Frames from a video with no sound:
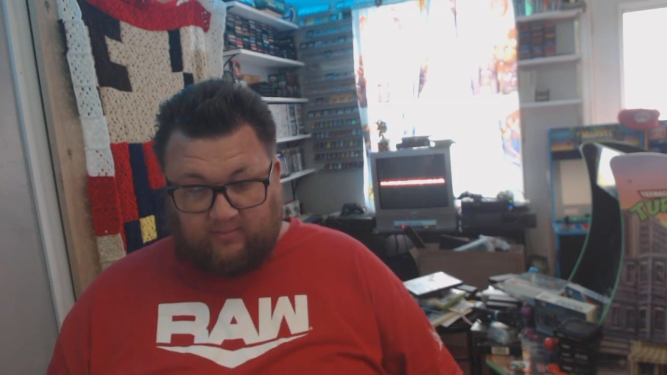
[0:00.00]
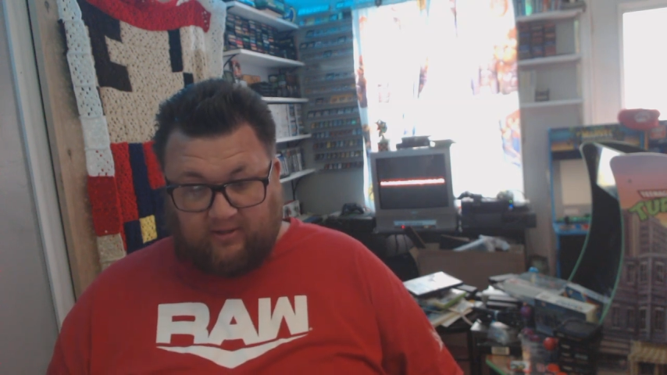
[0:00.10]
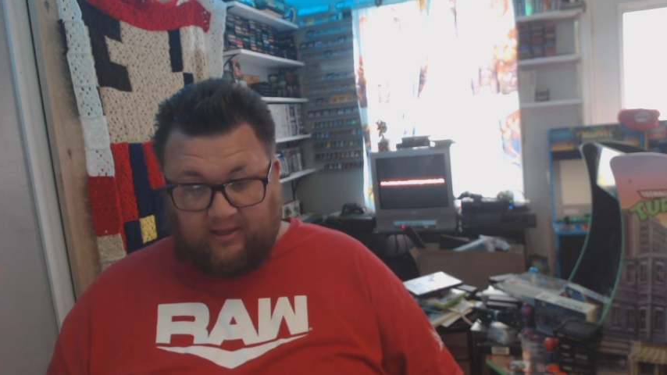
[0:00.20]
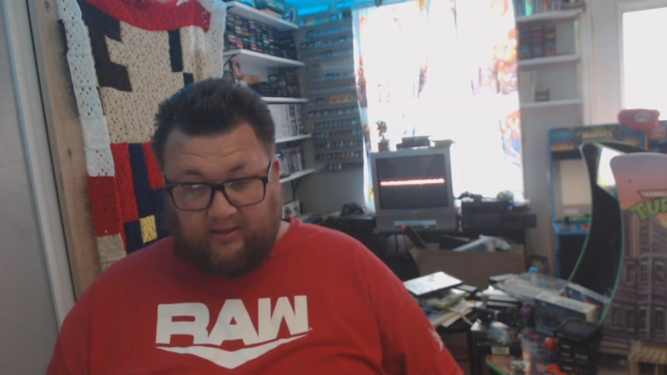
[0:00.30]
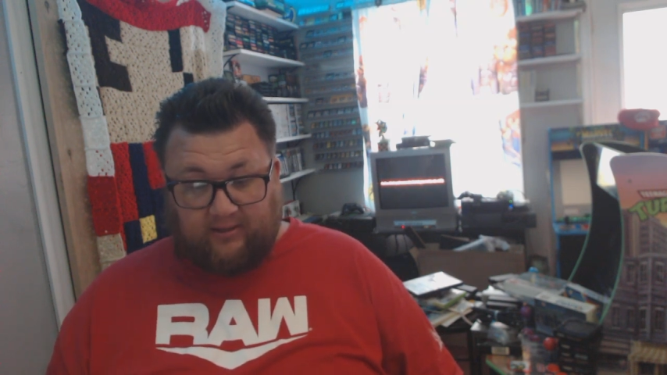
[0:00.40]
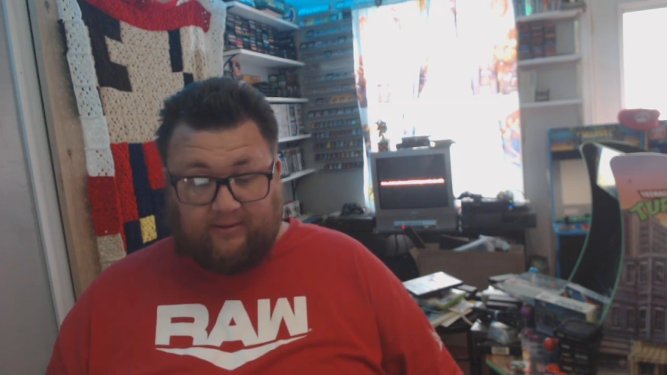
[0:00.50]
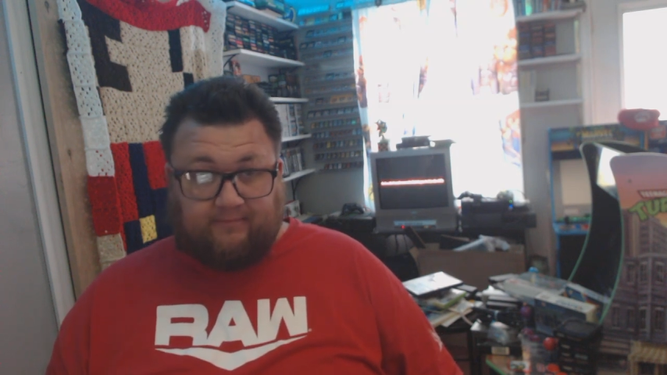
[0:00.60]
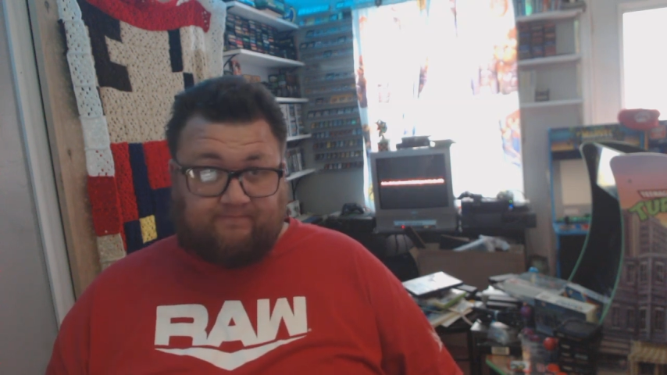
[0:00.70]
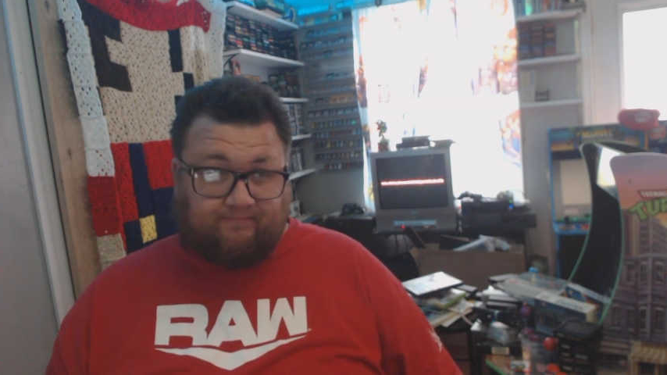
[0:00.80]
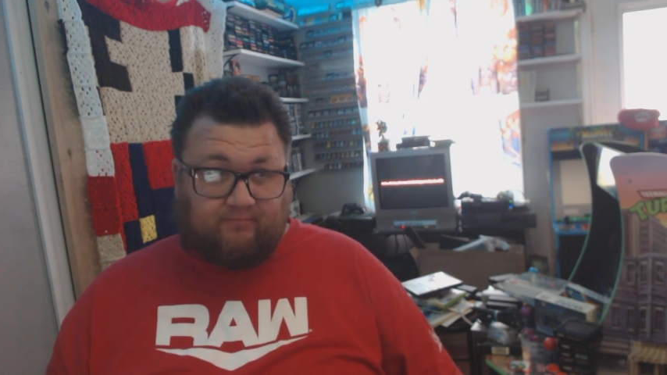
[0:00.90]
I'm like,
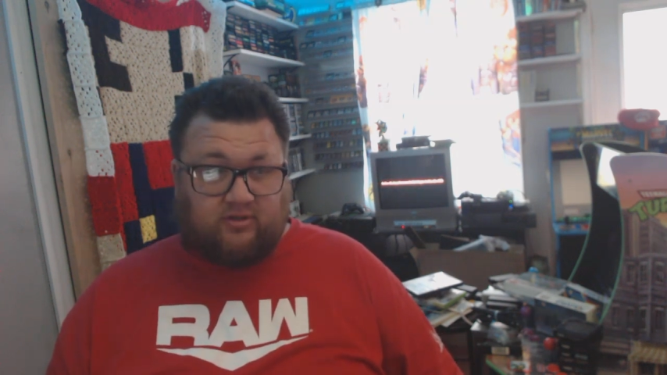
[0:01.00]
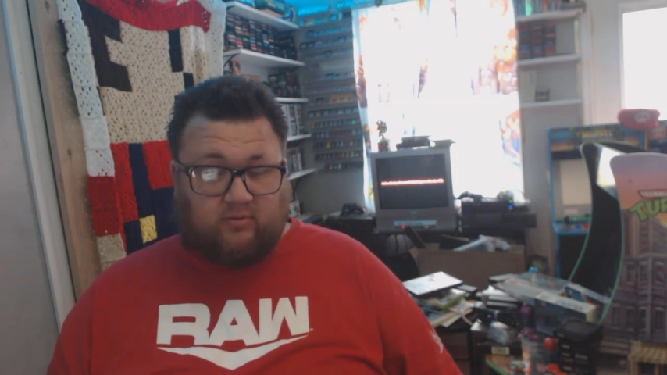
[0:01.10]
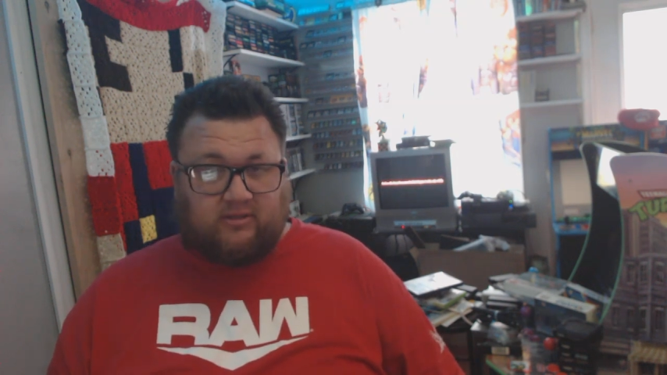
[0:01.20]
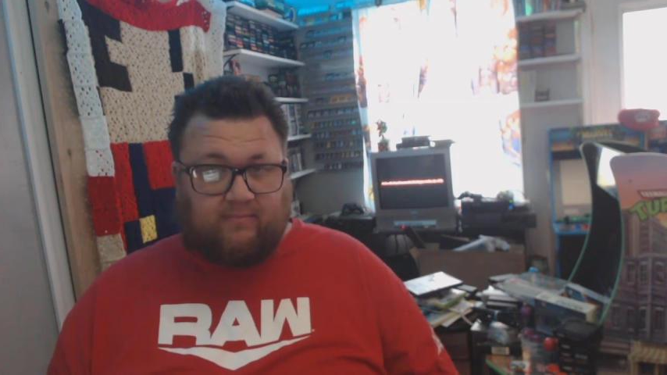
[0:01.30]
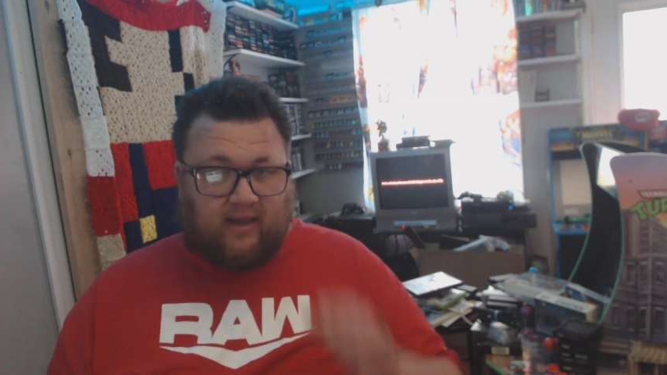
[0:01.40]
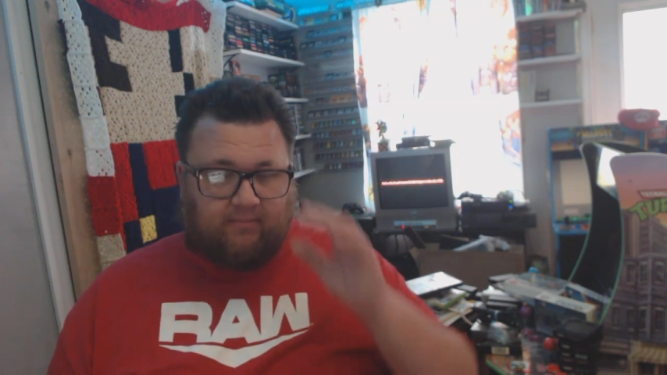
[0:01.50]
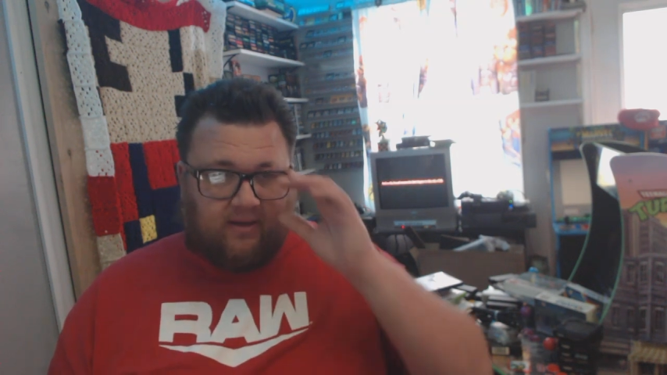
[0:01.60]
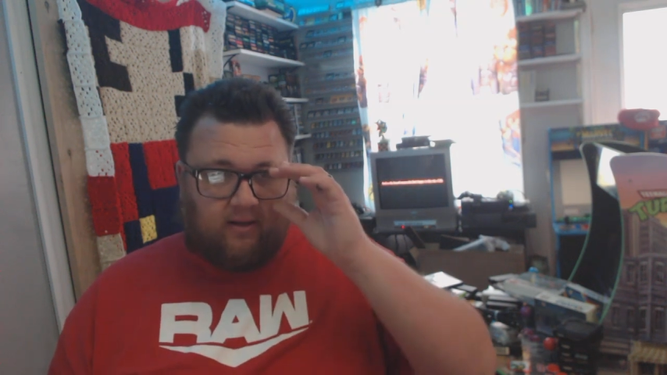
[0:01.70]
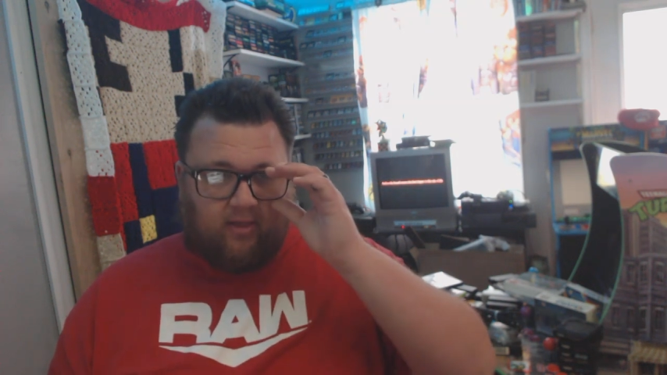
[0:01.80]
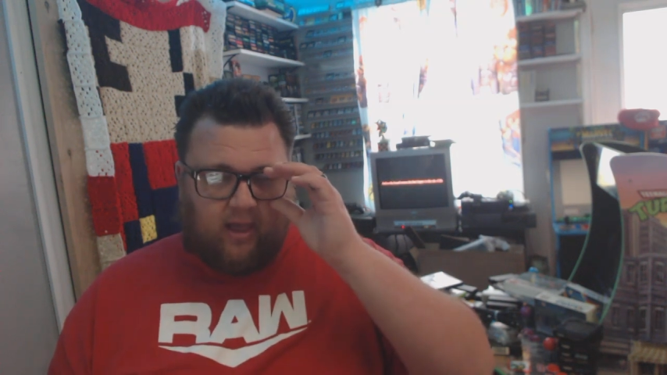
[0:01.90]
so it's a bad
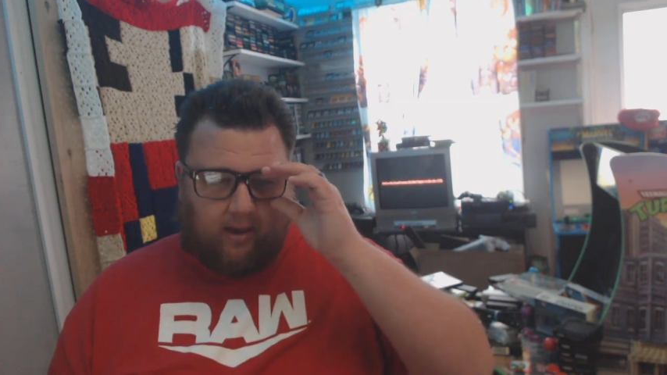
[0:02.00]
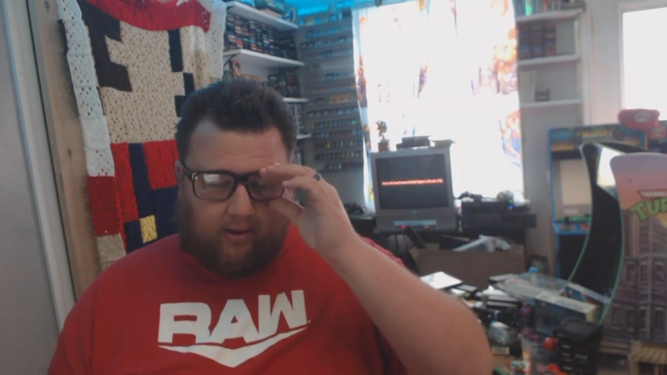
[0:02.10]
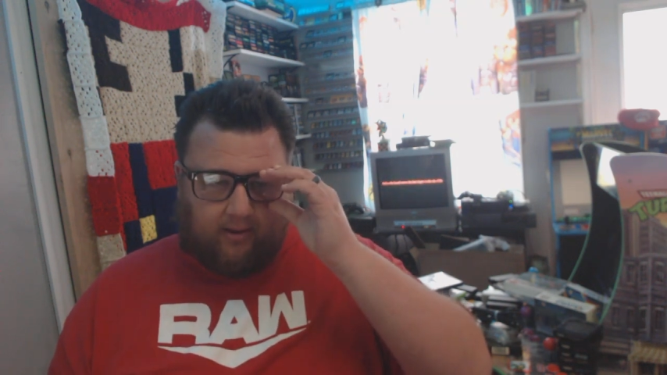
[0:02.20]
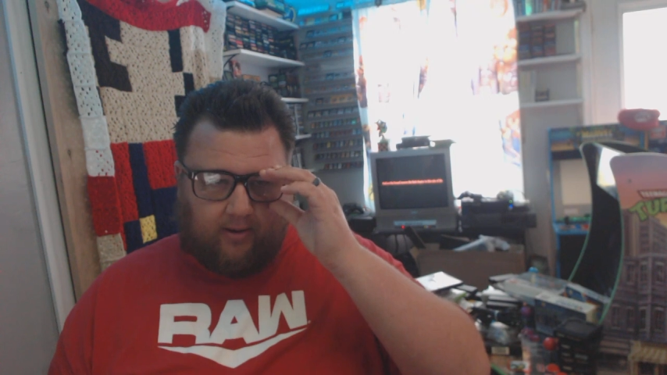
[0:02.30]
PLA.